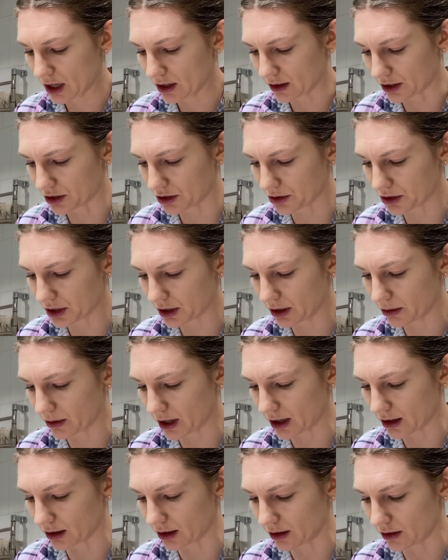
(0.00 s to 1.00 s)
That's usually when
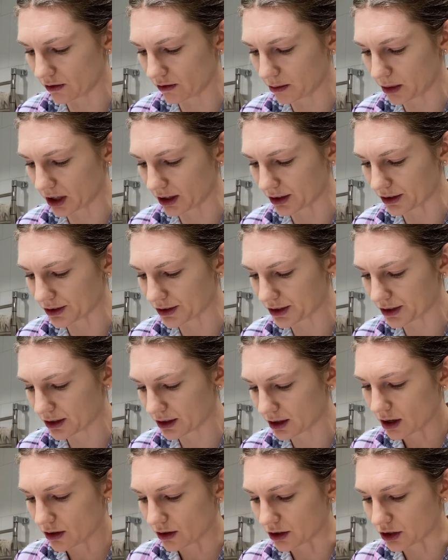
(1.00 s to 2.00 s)
I leave because
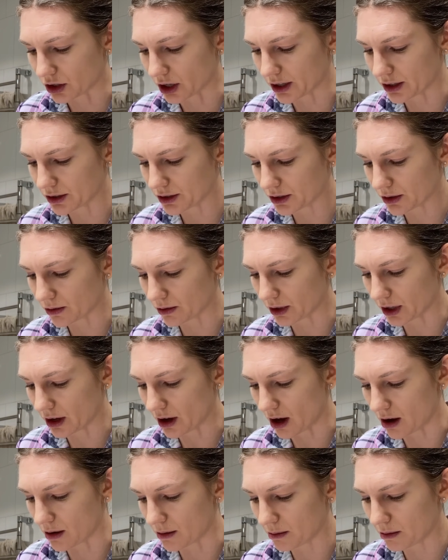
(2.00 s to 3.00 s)
the trains only
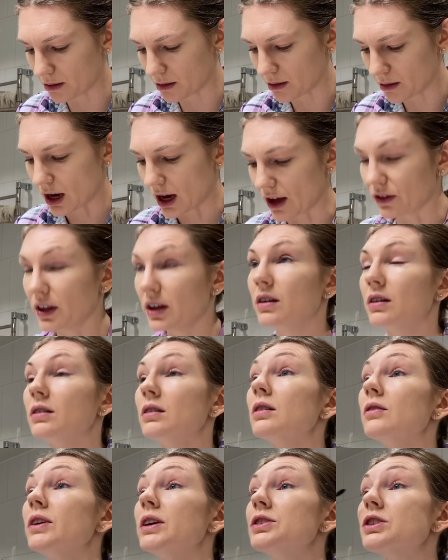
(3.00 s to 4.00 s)
come at the end
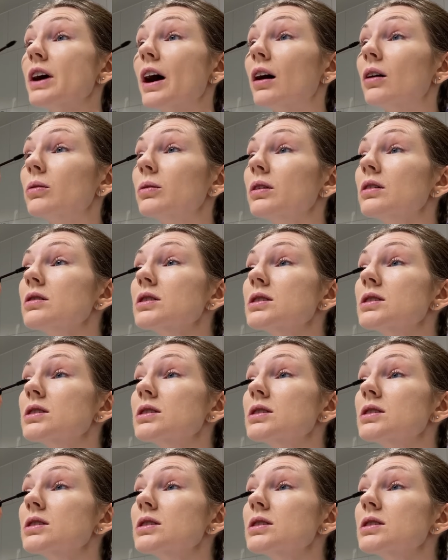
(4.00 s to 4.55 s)
of each hour.